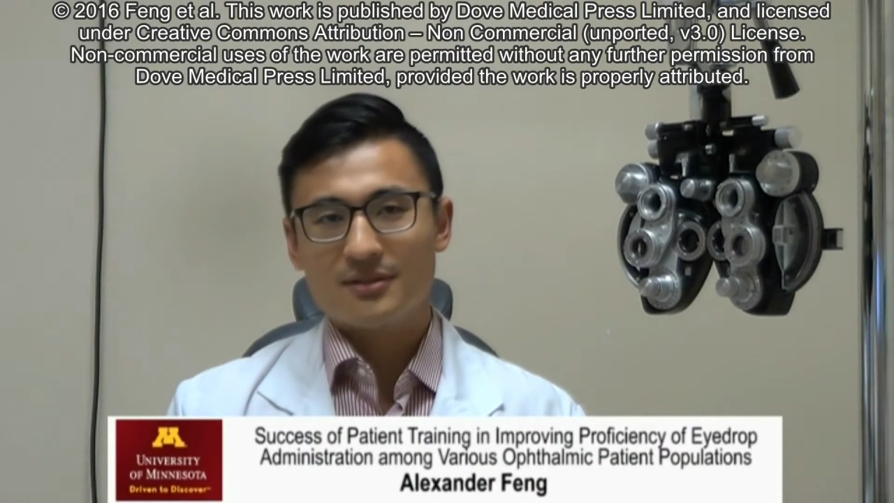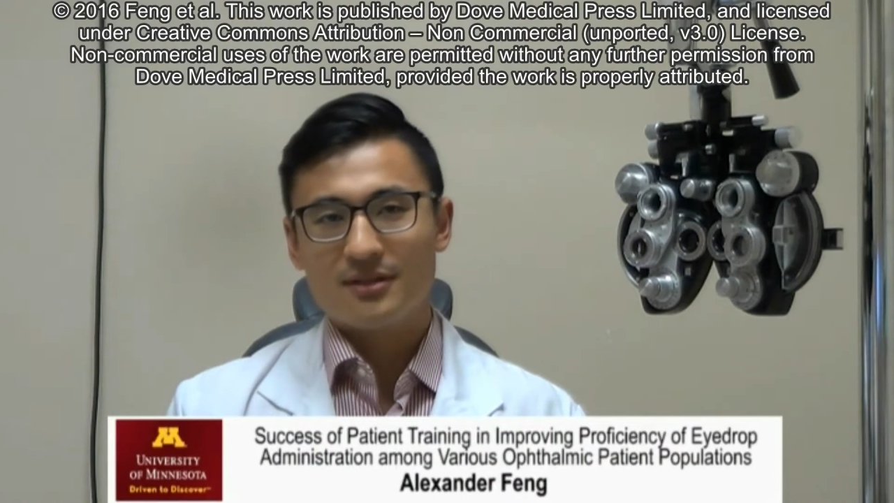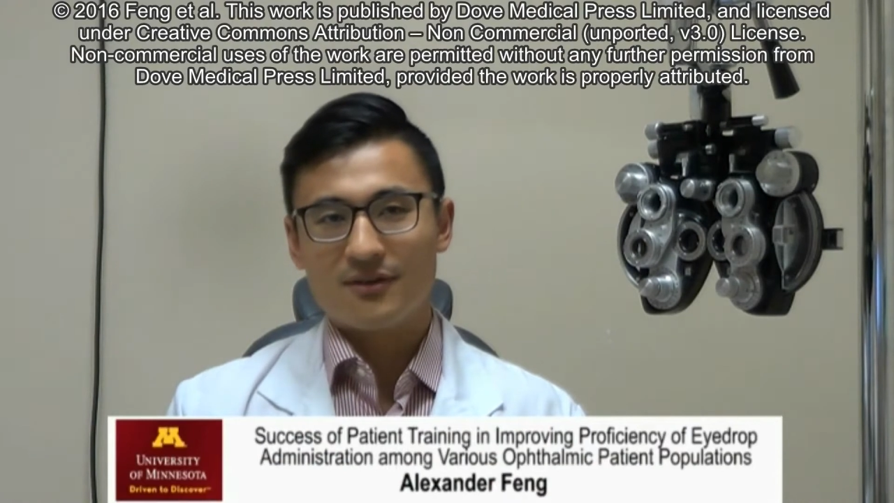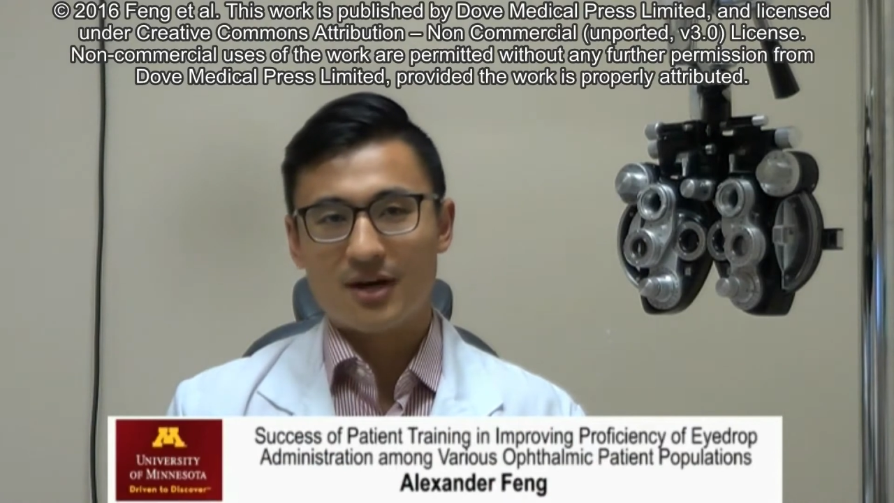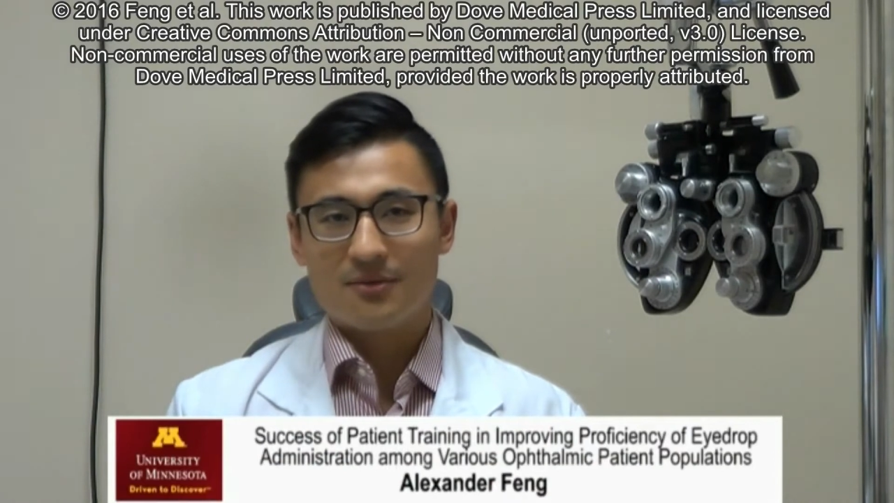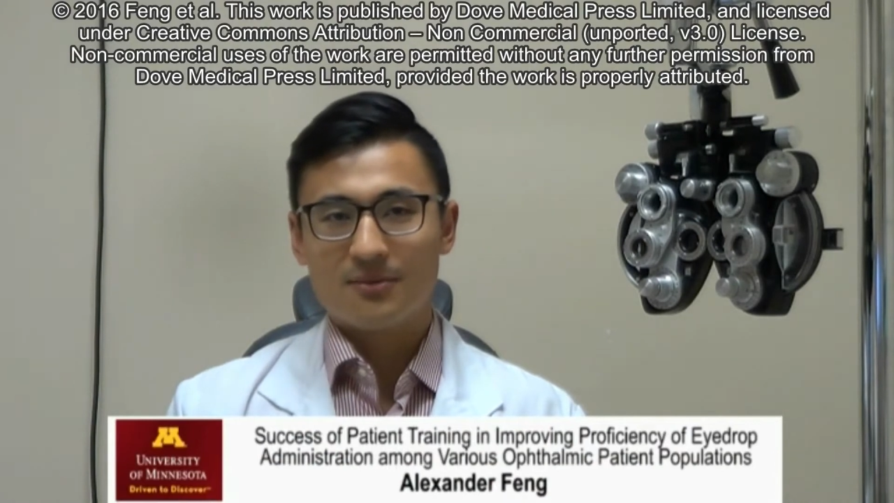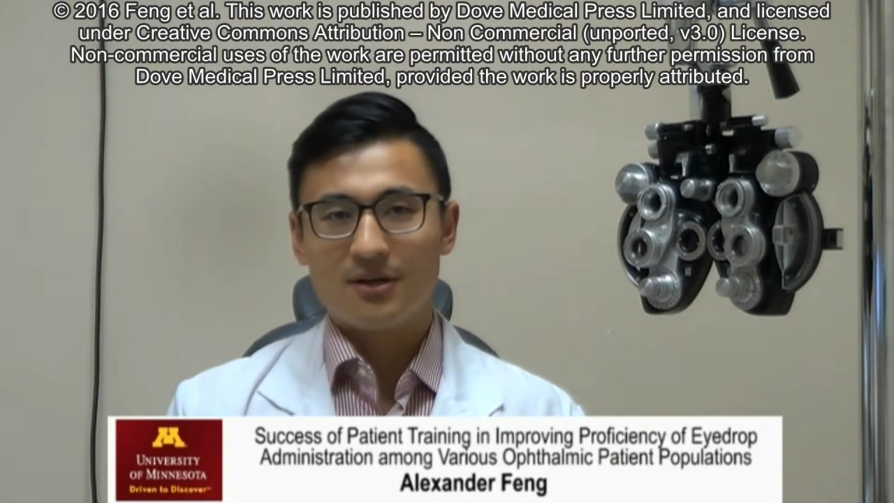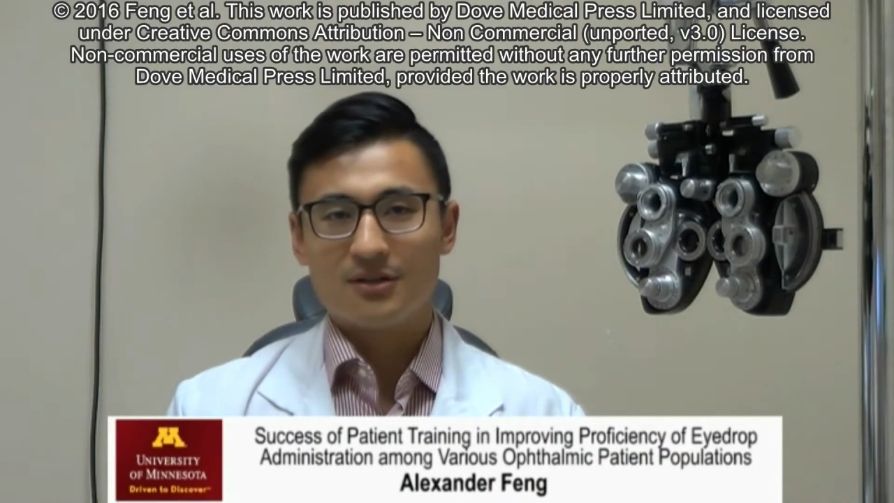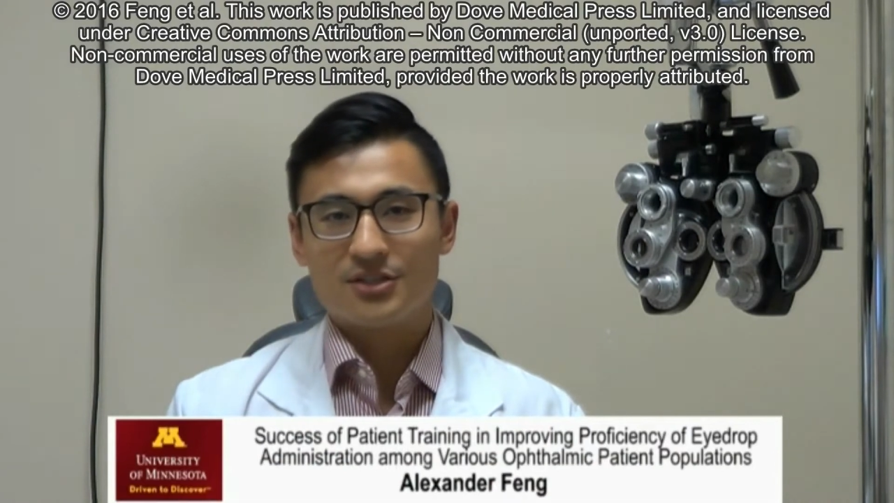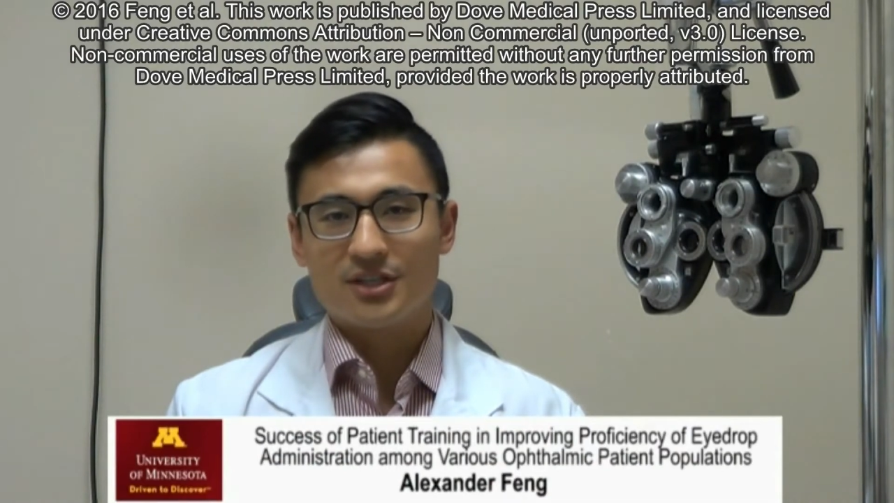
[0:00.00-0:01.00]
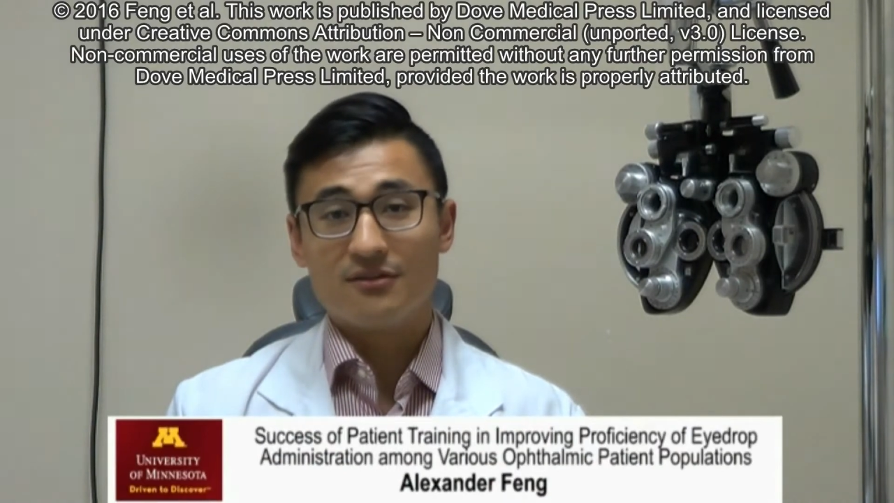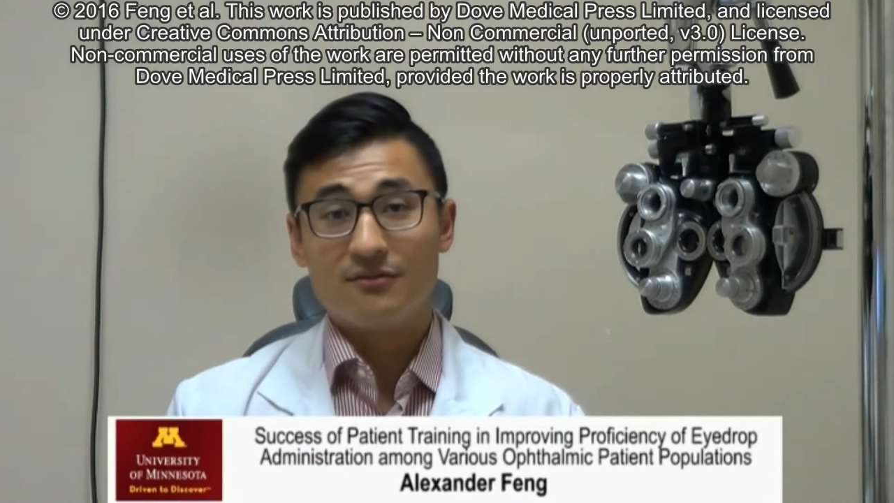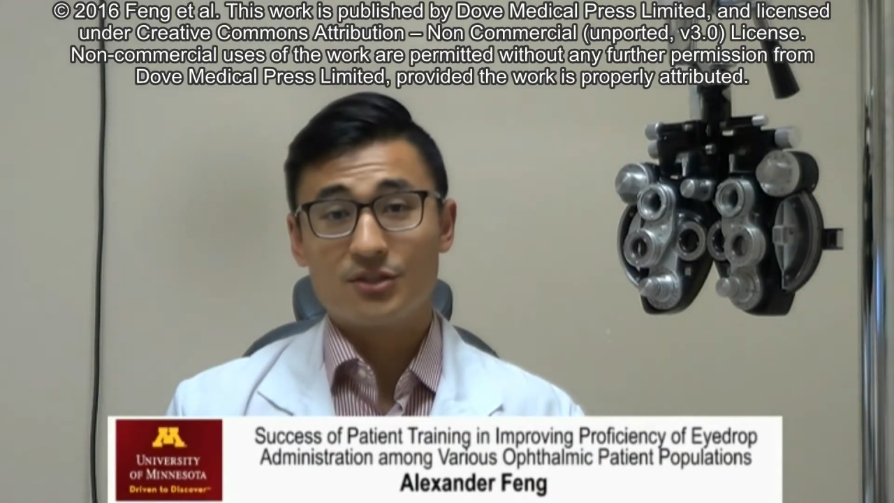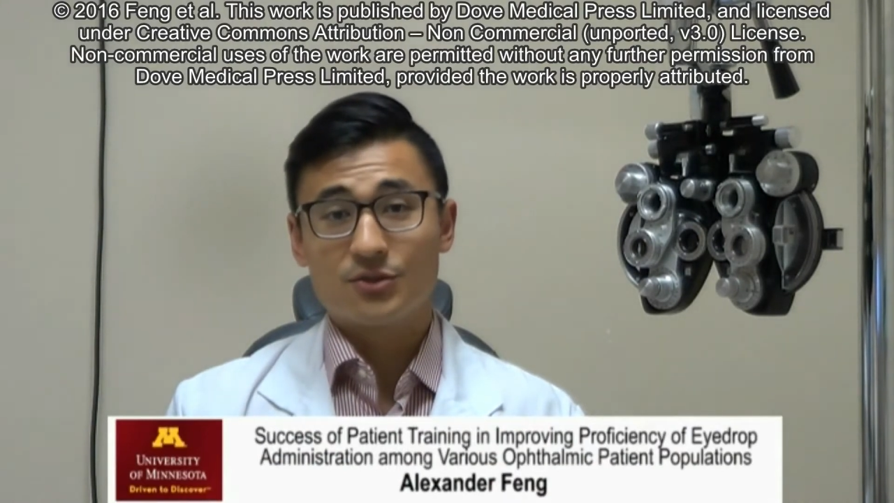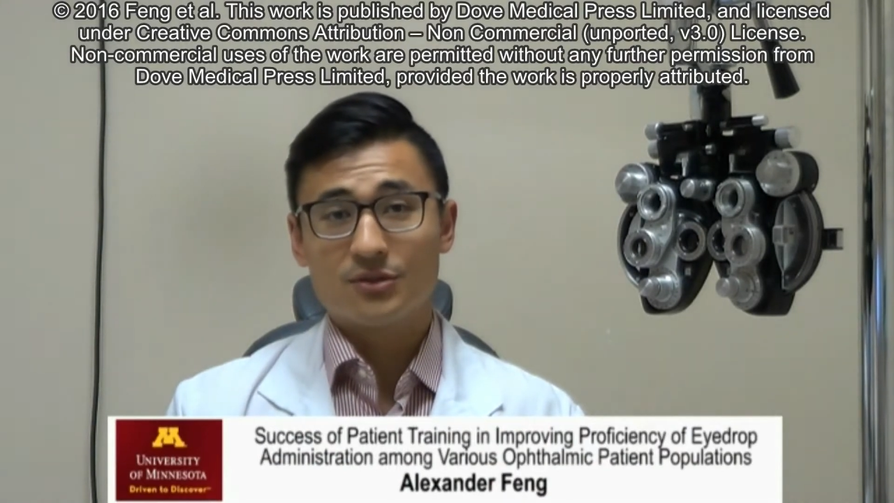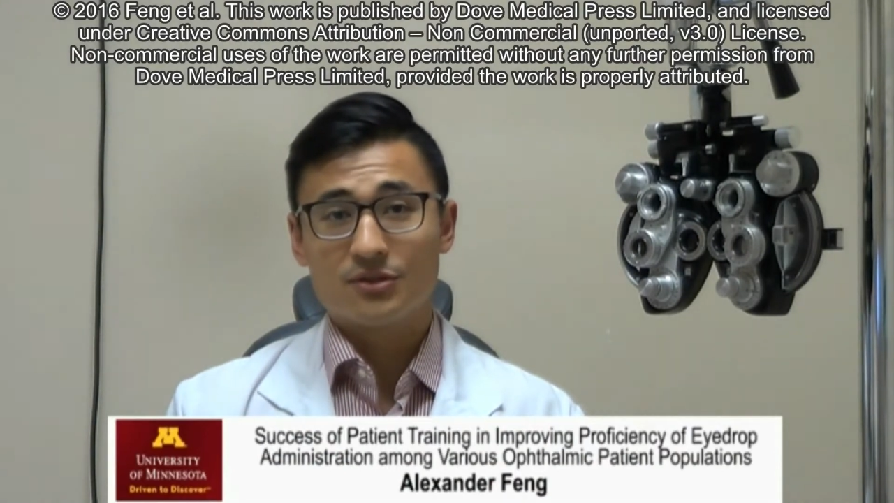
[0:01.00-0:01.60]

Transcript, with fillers: of Ophthalmology and Visual